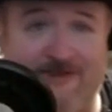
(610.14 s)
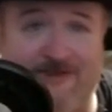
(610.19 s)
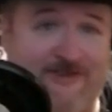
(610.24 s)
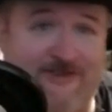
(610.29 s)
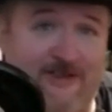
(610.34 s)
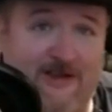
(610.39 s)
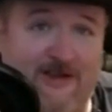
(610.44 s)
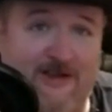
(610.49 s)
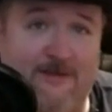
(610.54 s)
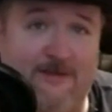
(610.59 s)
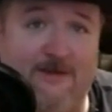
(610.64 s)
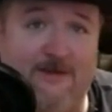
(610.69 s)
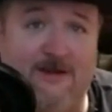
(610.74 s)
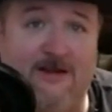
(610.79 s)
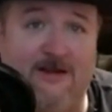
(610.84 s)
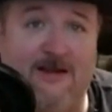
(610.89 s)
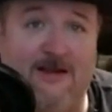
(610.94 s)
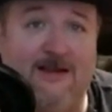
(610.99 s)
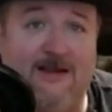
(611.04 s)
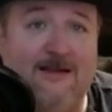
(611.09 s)
in the
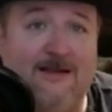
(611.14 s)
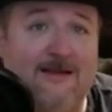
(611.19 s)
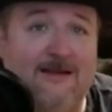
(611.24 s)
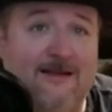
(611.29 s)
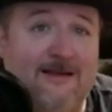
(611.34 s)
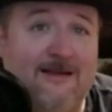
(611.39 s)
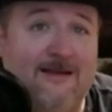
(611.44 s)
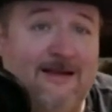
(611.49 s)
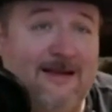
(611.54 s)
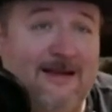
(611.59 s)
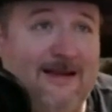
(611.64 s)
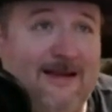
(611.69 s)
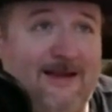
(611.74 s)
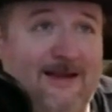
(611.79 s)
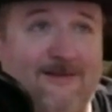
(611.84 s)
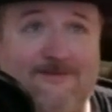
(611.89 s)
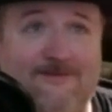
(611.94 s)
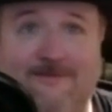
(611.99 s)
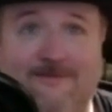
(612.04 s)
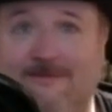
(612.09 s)
community. You
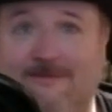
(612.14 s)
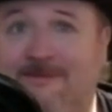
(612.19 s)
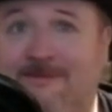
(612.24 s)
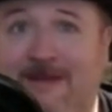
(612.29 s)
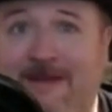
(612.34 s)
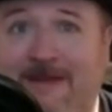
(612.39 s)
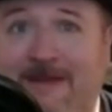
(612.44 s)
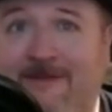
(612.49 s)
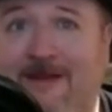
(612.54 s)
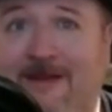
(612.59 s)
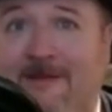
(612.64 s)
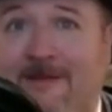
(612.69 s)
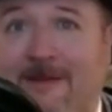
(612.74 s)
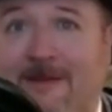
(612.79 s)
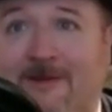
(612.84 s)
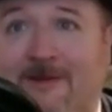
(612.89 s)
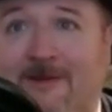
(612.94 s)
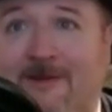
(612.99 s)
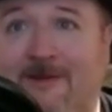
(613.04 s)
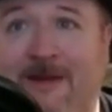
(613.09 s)
know, even on my
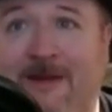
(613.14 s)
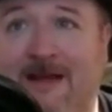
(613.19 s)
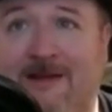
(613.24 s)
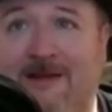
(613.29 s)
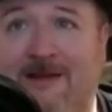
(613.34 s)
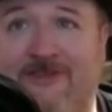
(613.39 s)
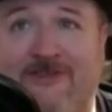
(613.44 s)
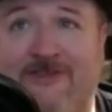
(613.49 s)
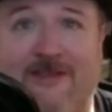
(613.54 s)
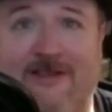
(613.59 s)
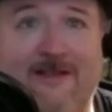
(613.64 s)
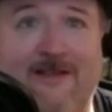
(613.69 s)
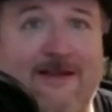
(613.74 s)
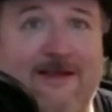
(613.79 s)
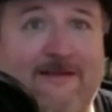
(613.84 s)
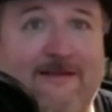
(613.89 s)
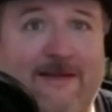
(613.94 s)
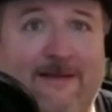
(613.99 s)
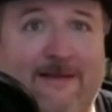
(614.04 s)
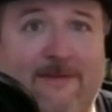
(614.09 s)
own panel, suddenly
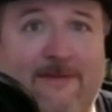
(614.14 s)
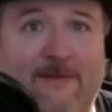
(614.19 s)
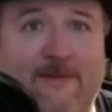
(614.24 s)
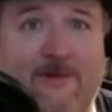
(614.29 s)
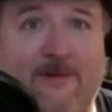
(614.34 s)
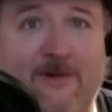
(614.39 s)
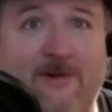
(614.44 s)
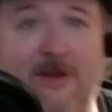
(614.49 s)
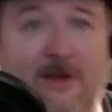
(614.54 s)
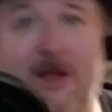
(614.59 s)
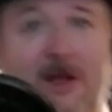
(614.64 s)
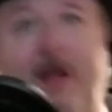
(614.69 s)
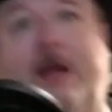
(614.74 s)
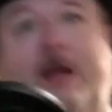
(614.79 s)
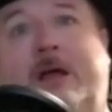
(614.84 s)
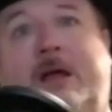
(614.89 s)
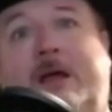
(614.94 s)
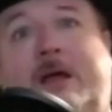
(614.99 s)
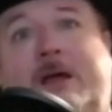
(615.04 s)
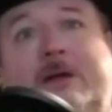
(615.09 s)
I've got people going,
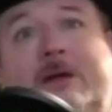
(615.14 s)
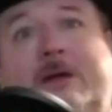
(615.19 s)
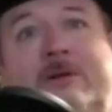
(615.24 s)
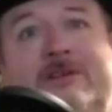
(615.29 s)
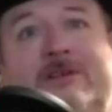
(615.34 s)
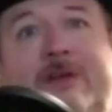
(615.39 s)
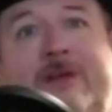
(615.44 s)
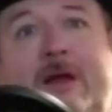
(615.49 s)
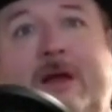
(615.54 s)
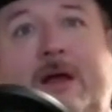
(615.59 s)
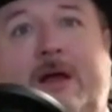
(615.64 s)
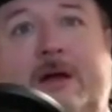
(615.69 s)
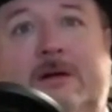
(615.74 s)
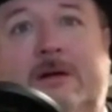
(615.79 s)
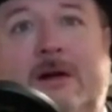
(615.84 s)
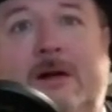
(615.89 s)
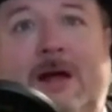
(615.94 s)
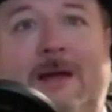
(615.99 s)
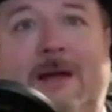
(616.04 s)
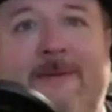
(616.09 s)
oh, it was all
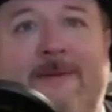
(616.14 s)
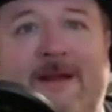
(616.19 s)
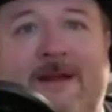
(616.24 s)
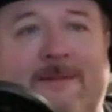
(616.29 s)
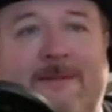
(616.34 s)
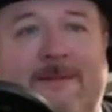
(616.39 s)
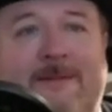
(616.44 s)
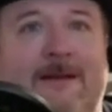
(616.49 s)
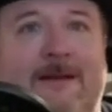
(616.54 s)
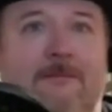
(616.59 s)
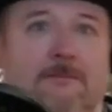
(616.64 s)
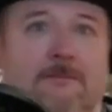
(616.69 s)
crap. And I'm like,